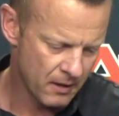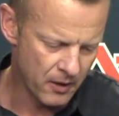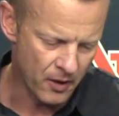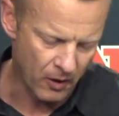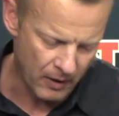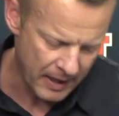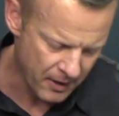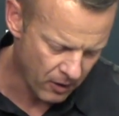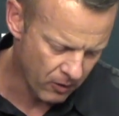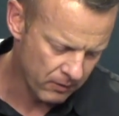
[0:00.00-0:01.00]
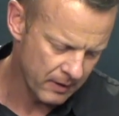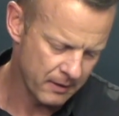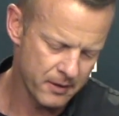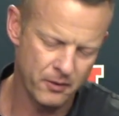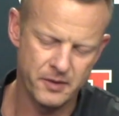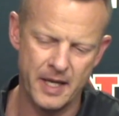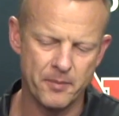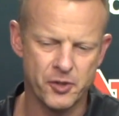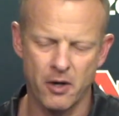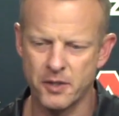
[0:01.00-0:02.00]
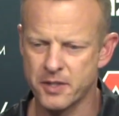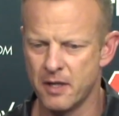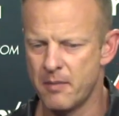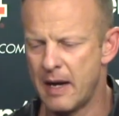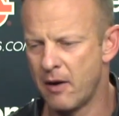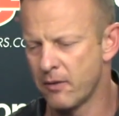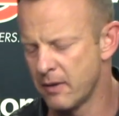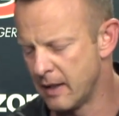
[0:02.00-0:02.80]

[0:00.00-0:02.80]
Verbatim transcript: you know, I know uh, you know depth charts come out.